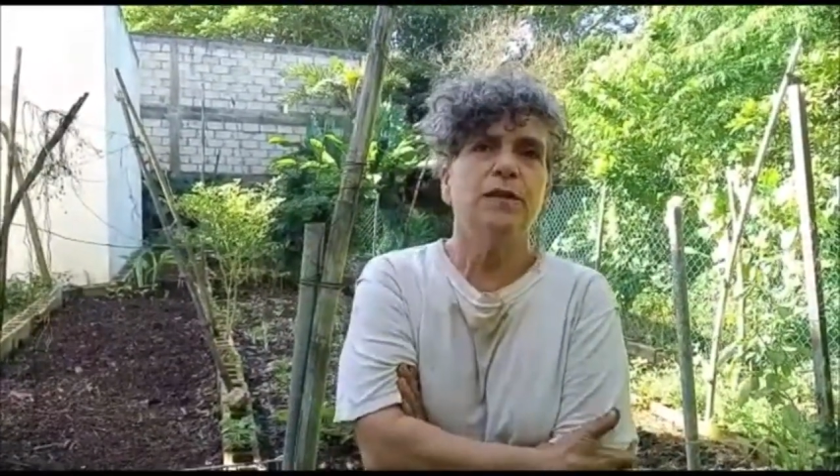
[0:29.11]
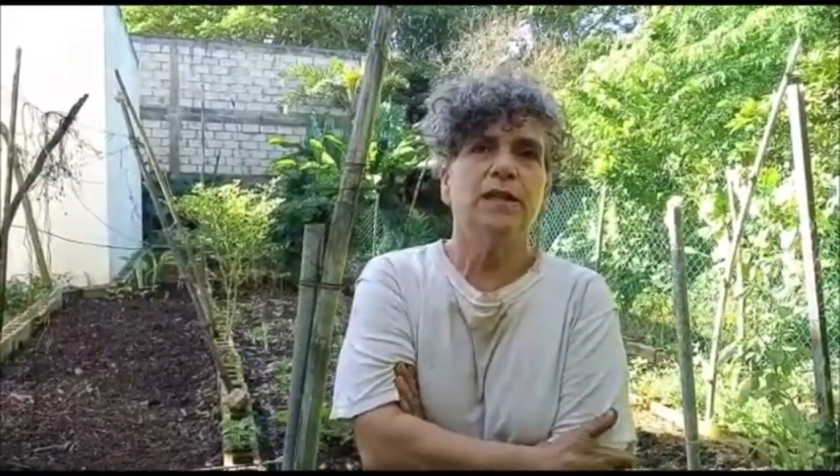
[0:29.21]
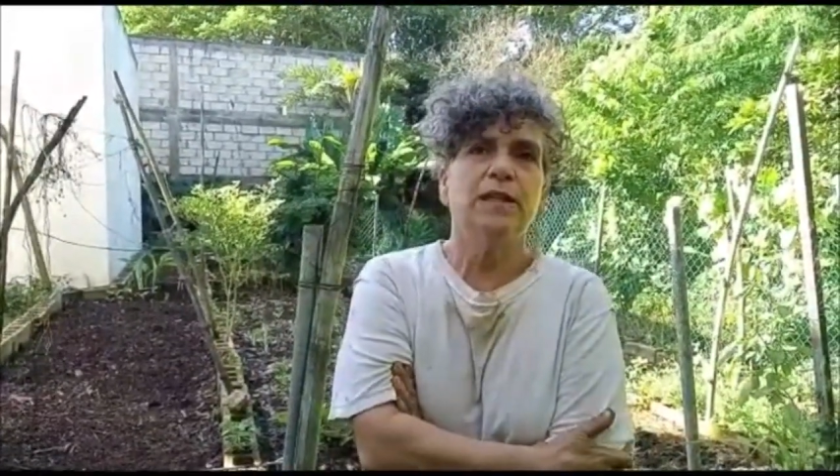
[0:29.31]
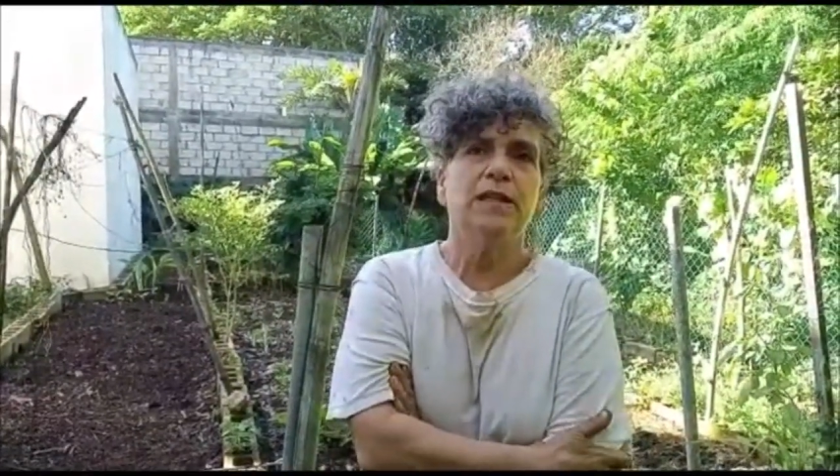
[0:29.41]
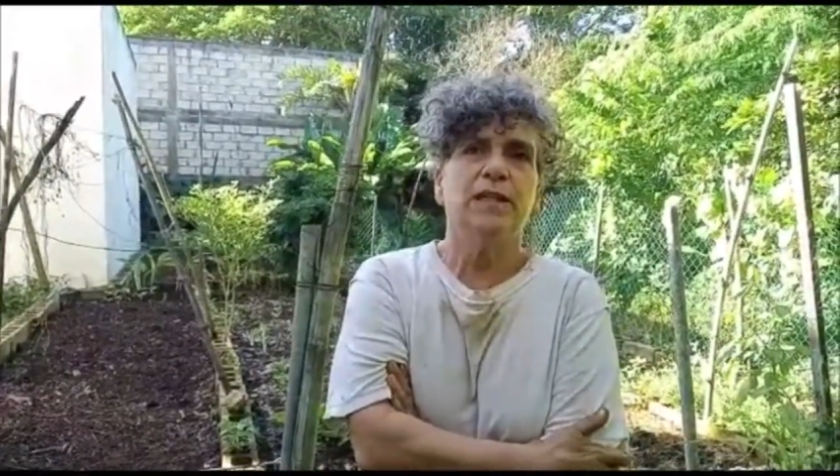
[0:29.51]

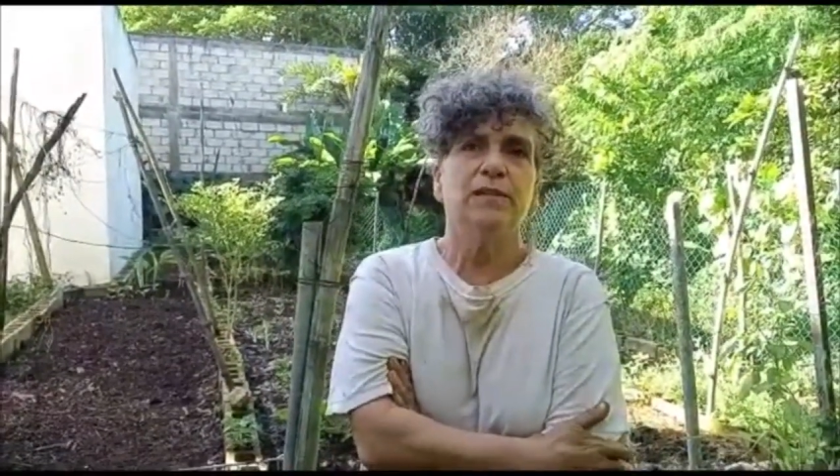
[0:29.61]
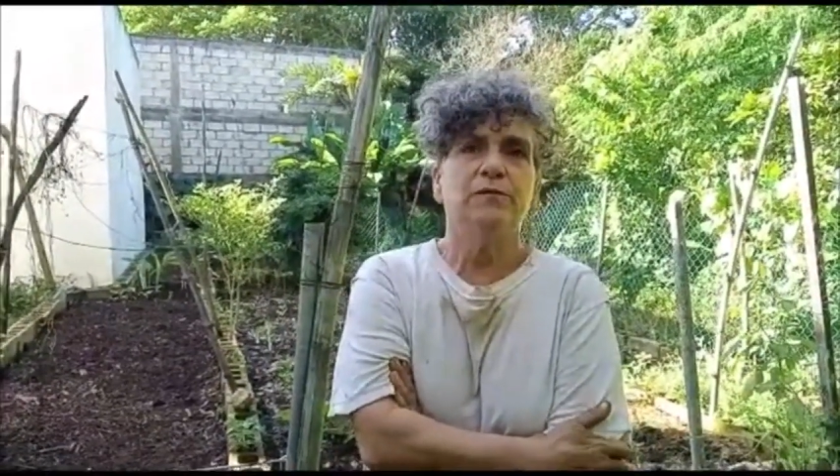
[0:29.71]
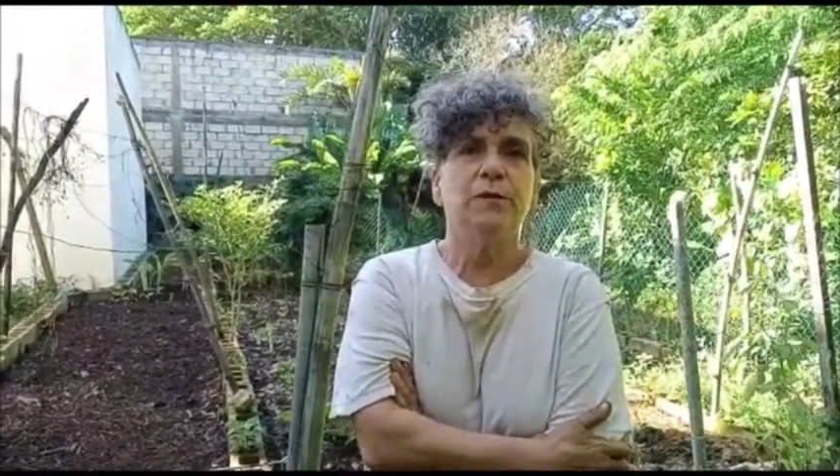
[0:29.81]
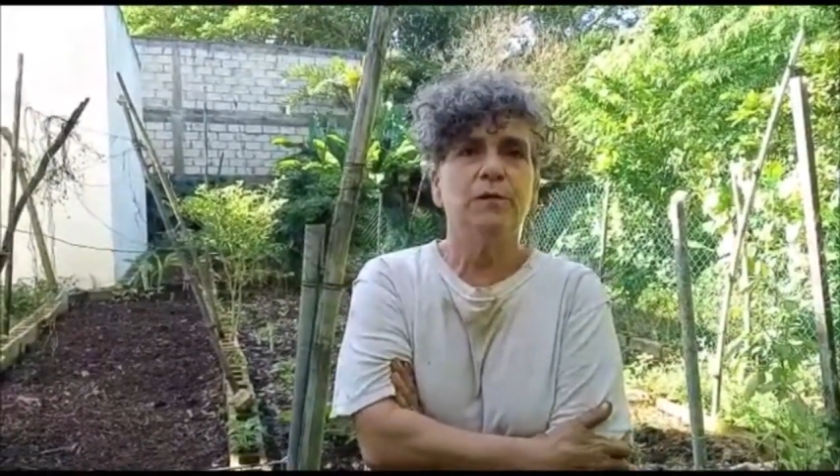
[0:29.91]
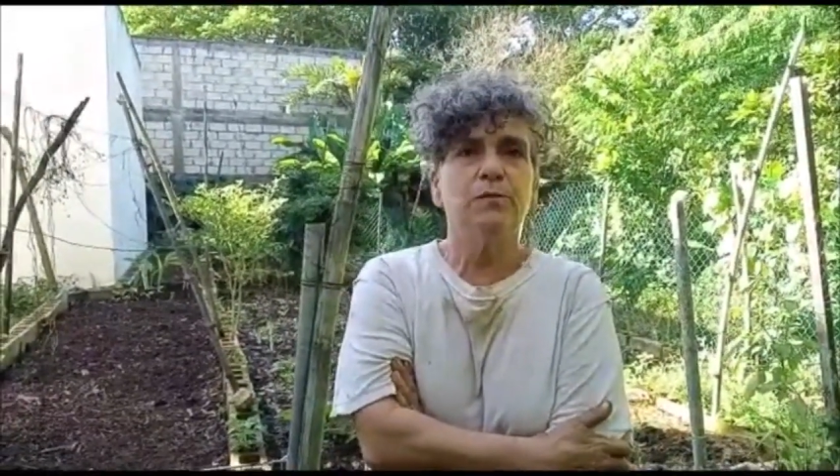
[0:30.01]
the
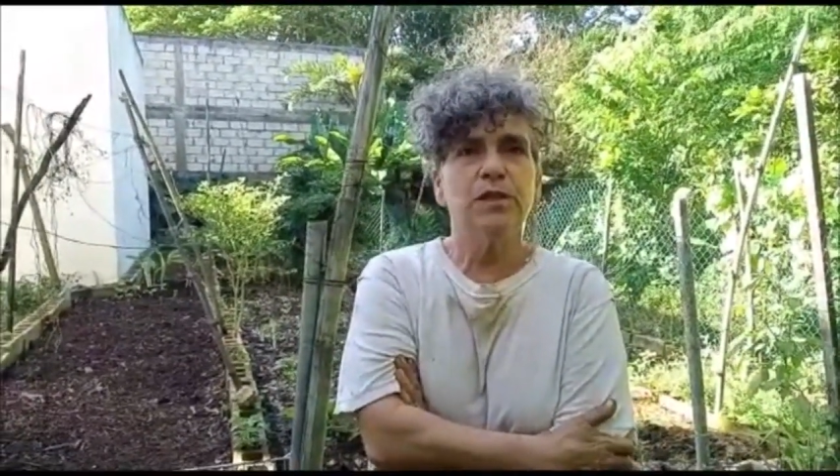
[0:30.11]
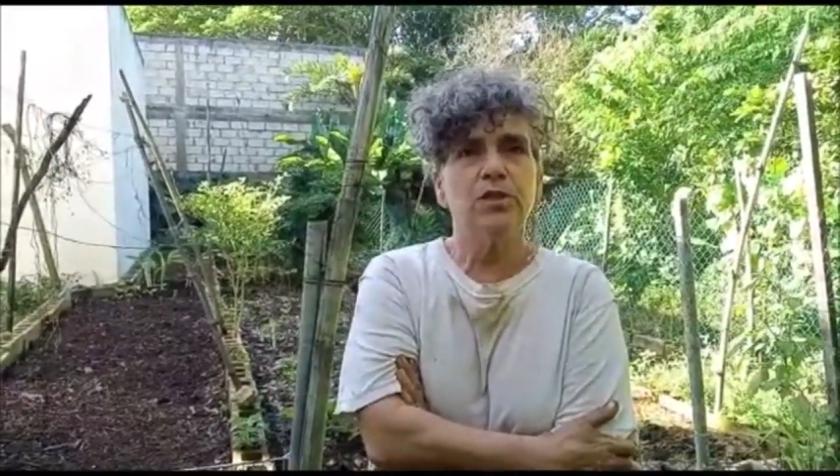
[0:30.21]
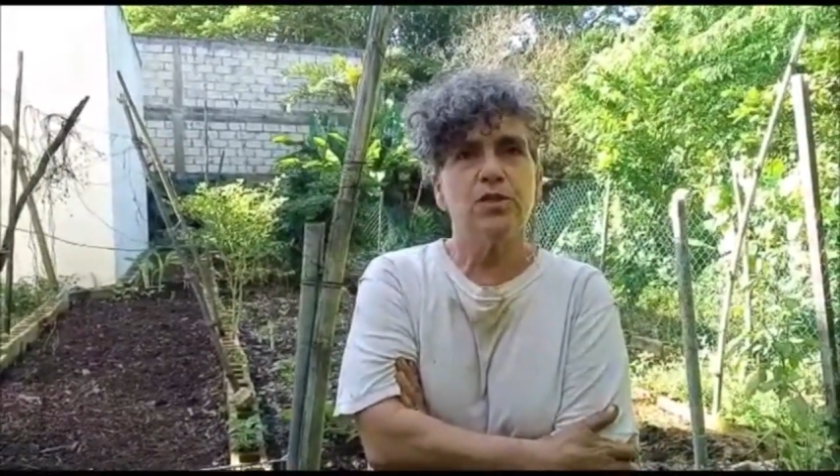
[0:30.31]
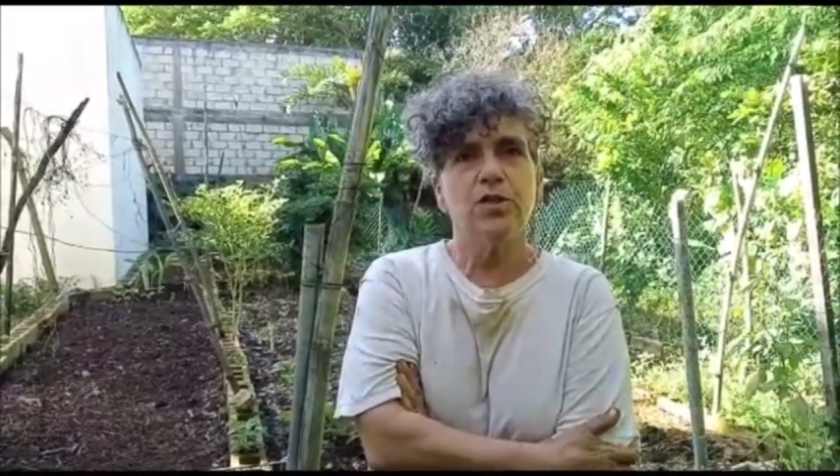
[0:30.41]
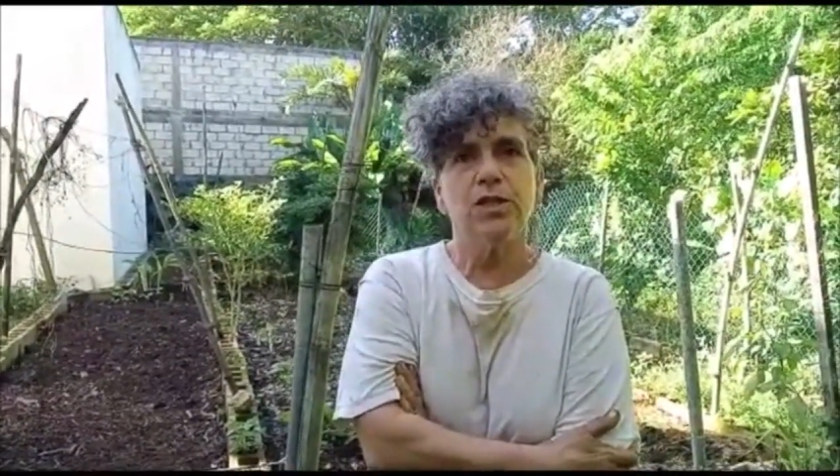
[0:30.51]

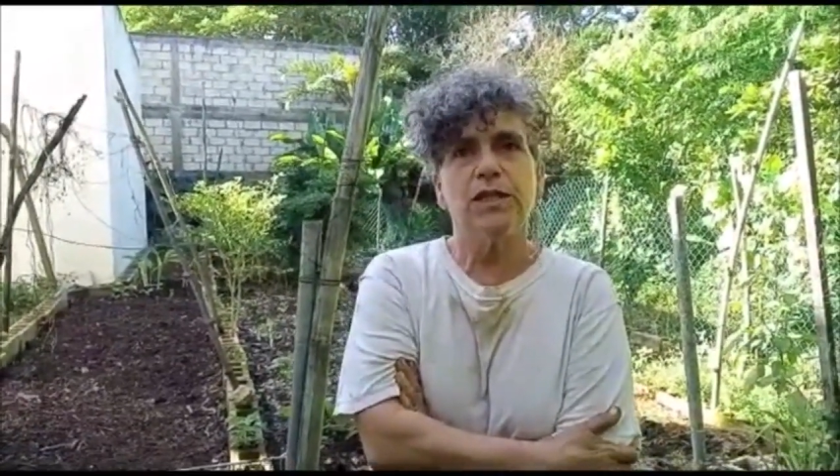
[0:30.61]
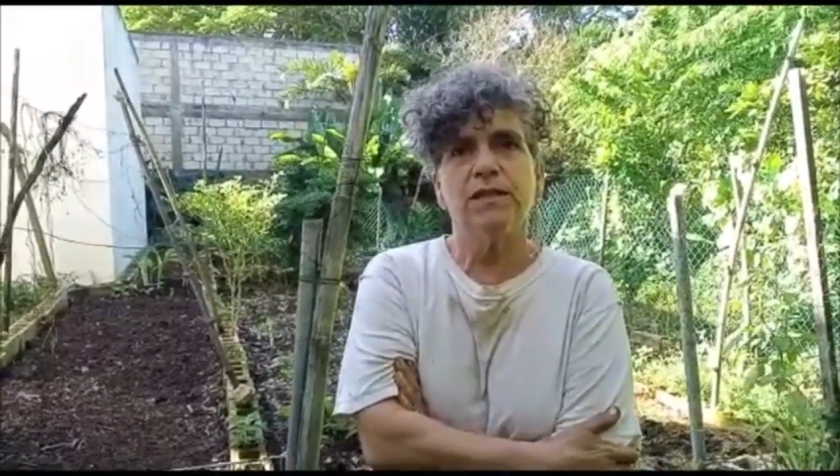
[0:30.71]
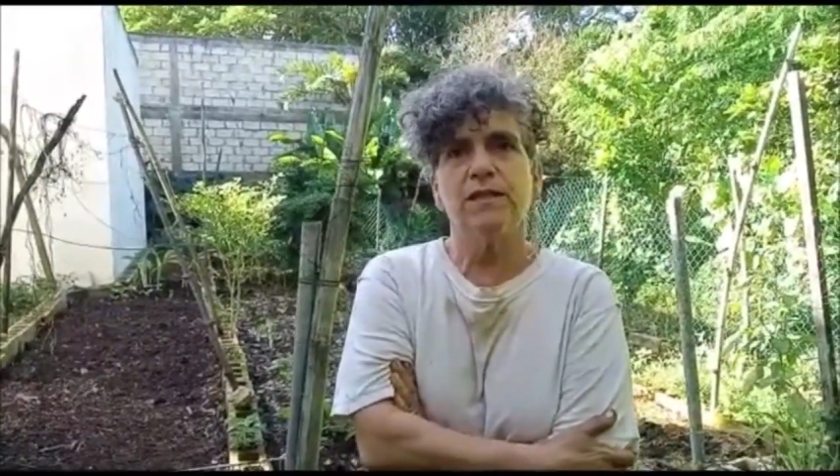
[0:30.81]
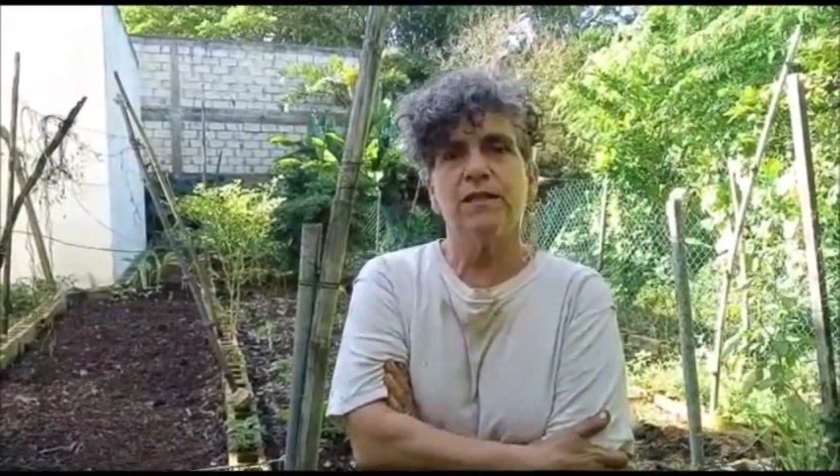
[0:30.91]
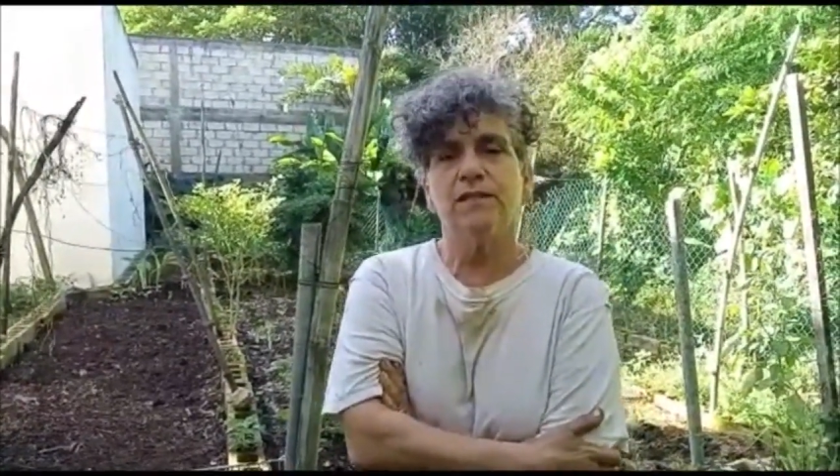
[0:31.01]
free-range
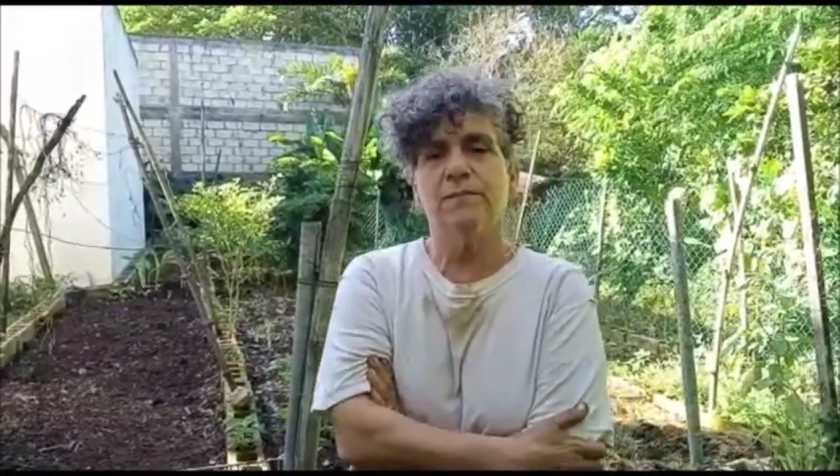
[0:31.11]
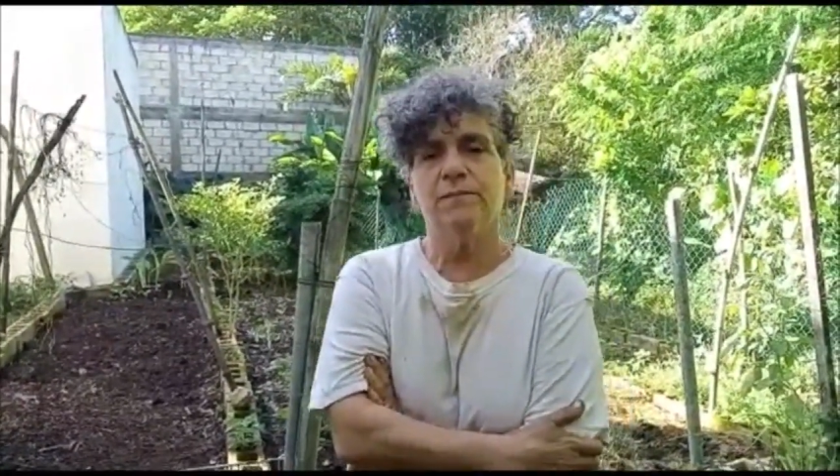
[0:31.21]
chickens.